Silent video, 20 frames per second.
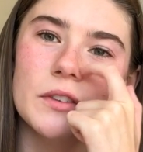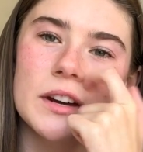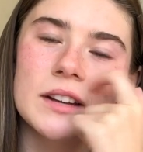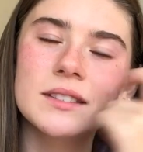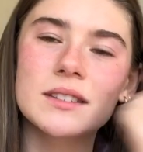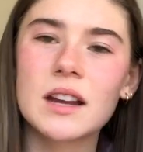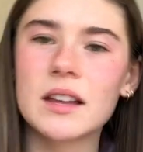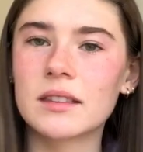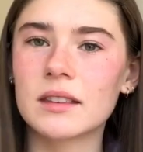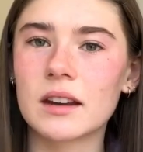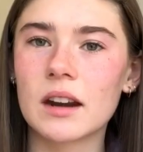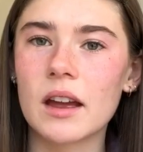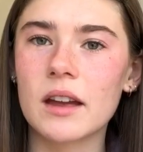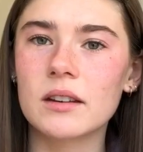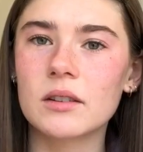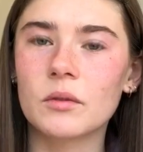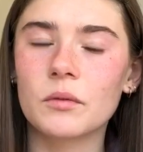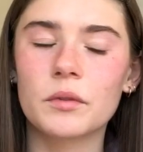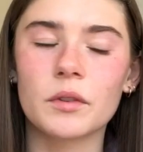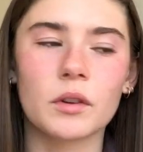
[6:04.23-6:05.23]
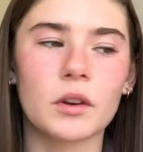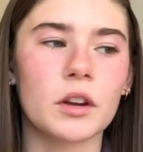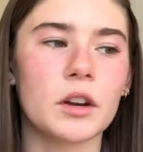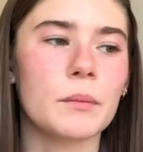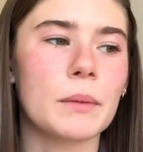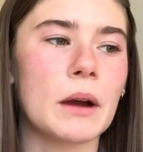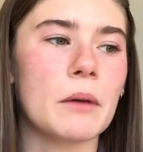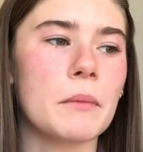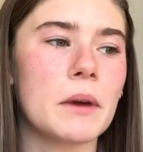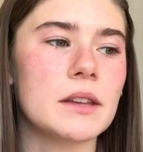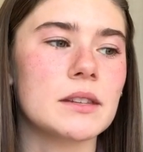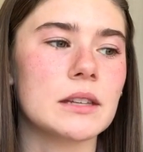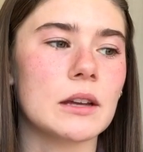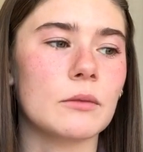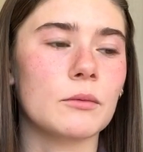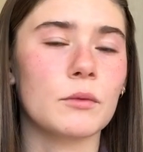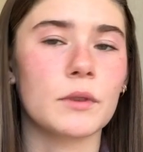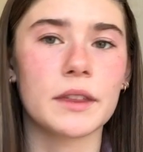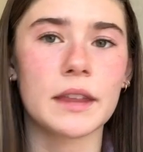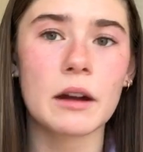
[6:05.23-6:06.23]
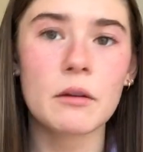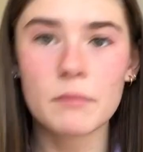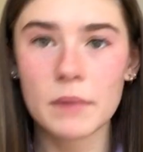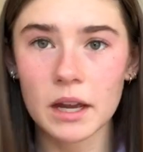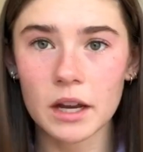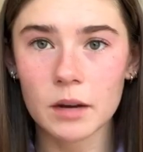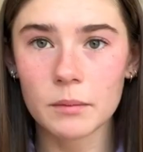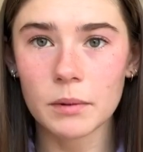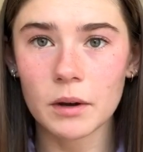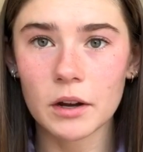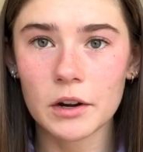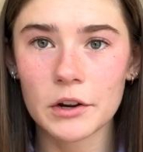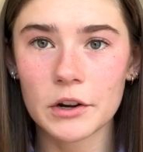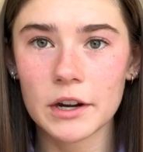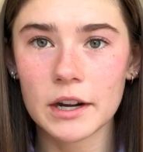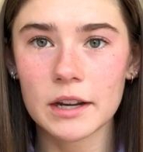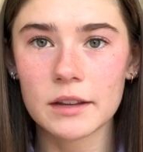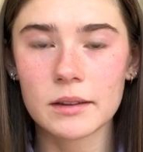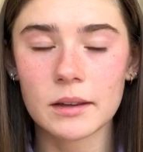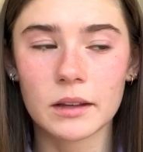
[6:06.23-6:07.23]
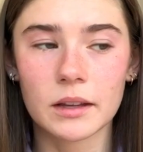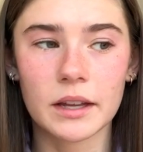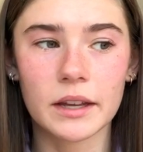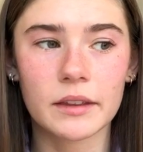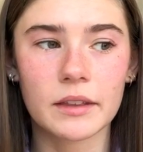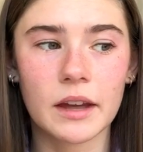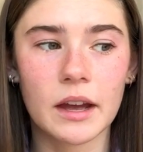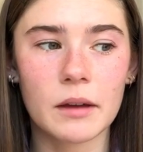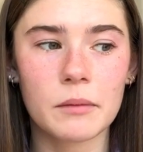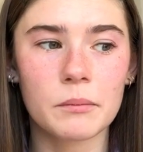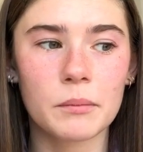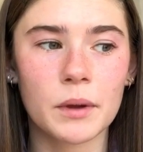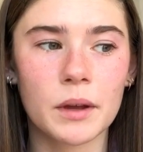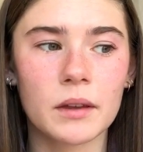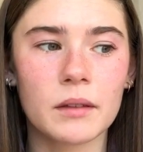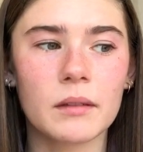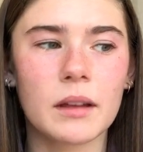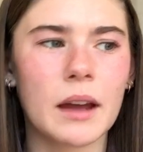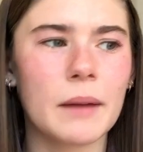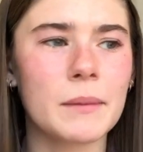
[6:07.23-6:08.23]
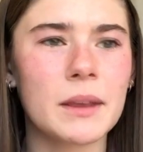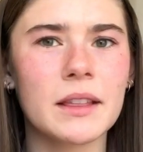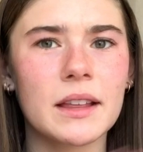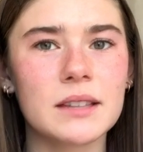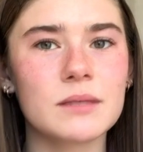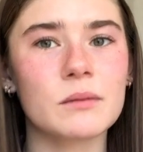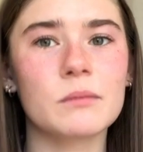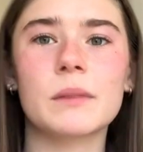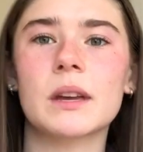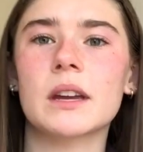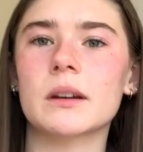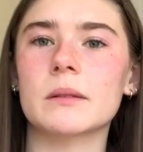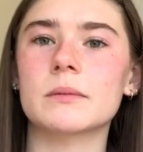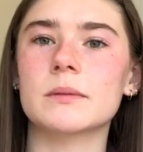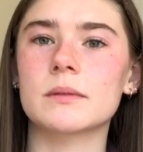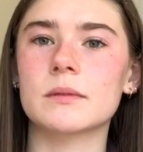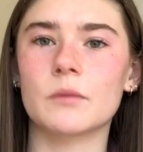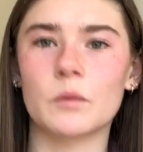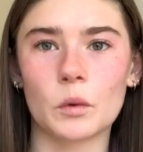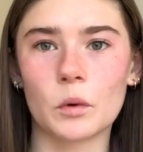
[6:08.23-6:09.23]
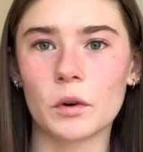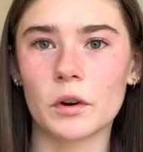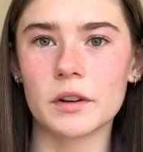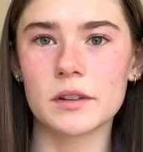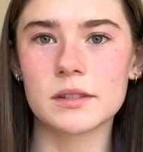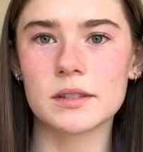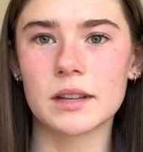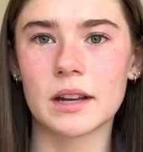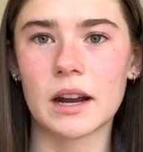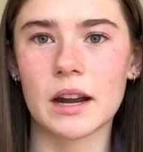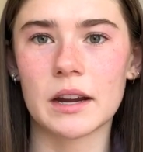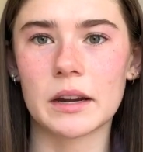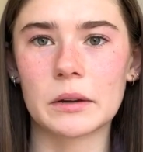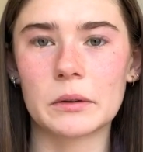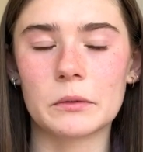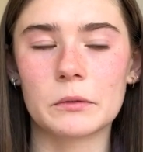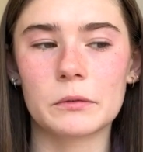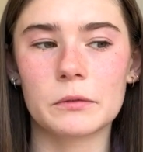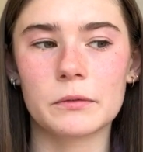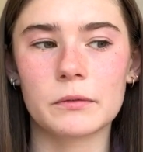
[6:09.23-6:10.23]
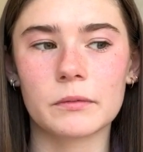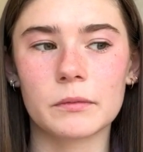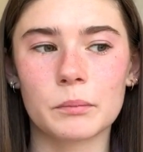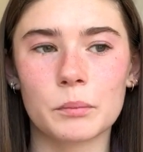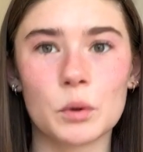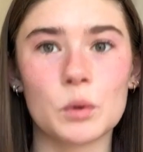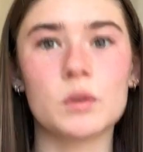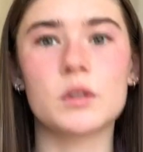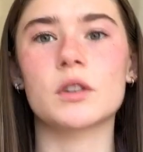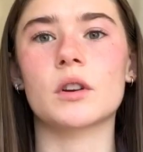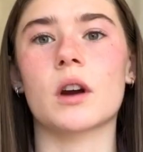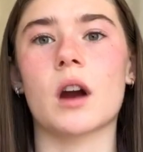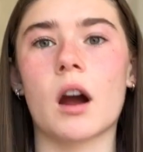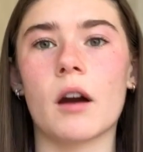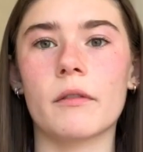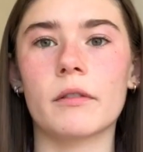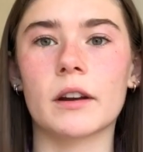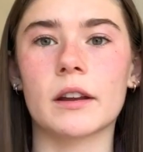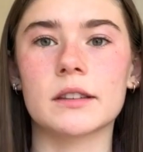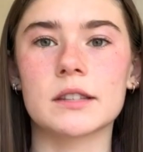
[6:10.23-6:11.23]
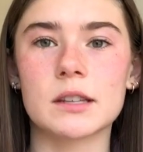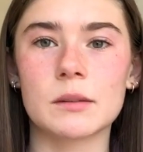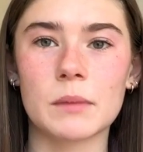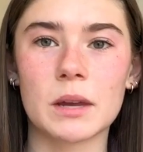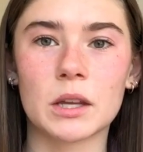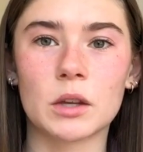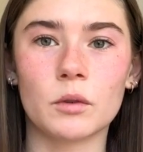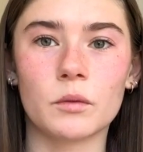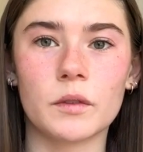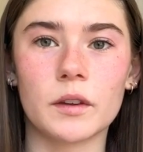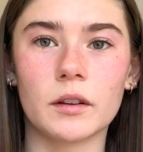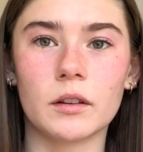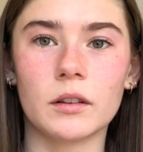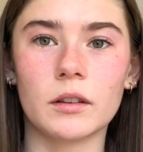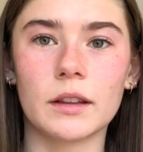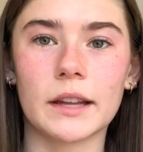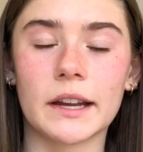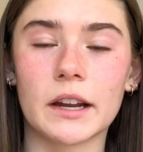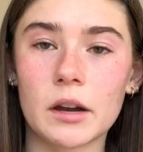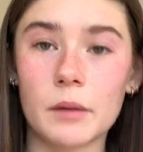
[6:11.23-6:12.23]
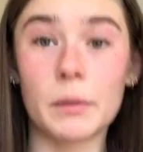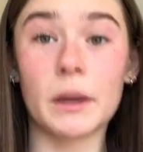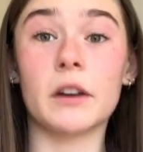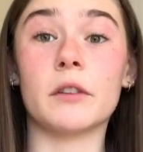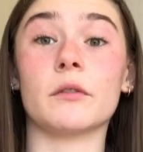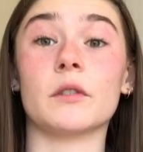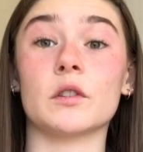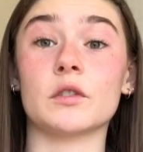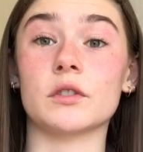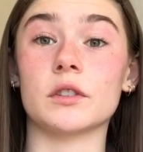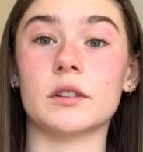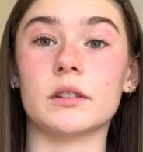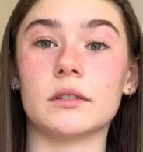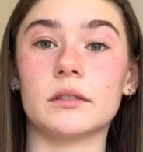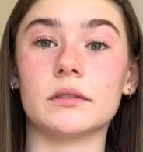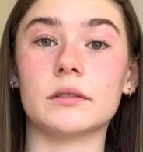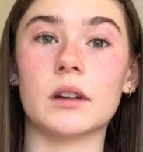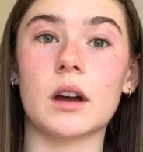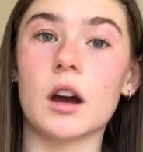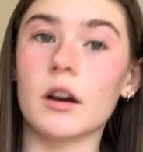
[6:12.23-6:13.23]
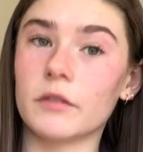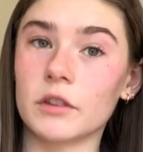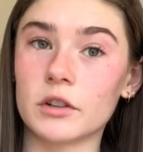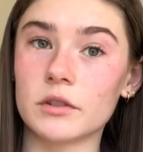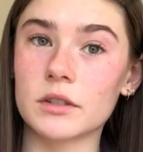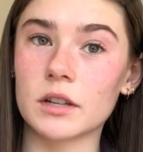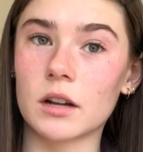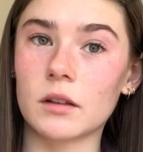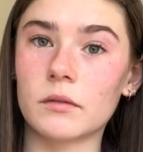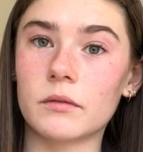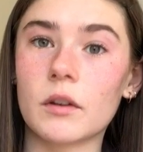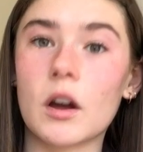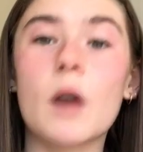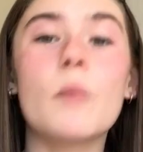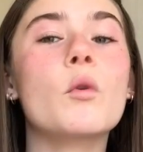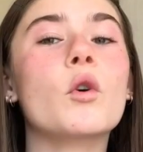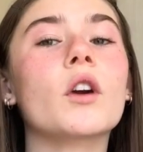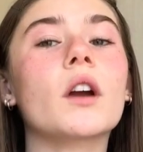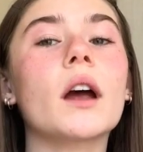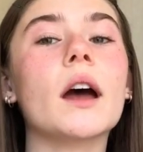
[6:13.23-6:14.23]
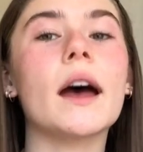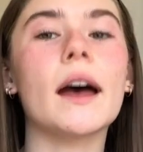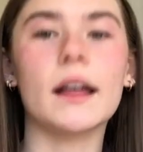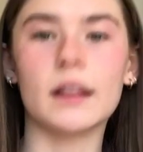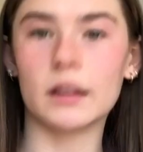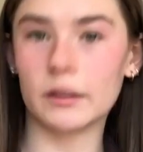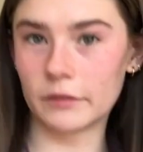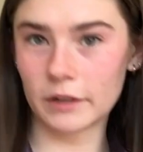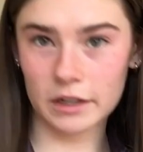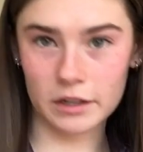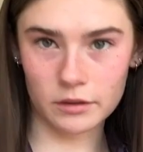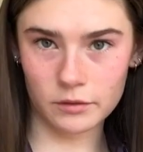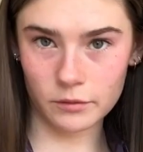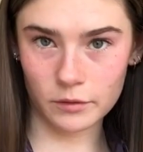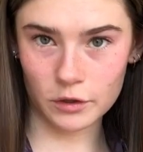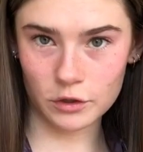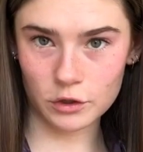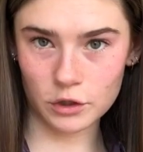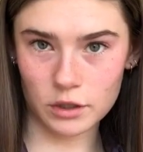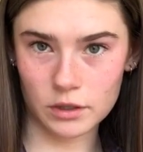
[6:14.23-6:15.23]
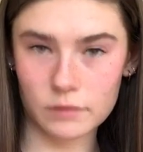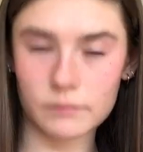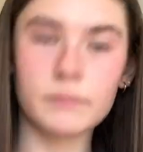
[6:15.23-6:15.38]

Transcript: And it's not that I don't feel good about myself without makeup on or anything like that, but I mean, that's what makeup's for, is to kind of boost your confidence and make you feel like a better version of yourself, a more elevated version